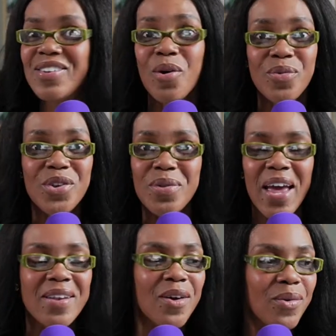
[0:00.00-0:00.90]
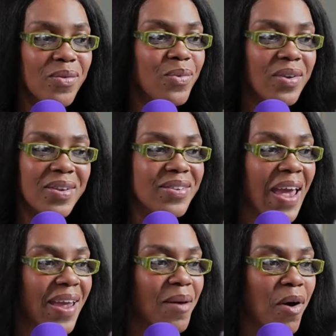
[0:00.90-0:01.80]
do that. Don't
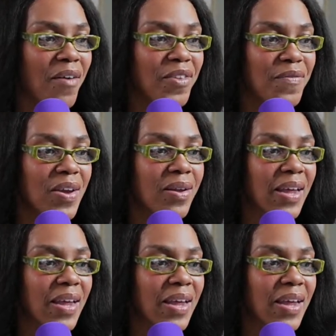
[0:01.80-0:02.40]
take him off the field.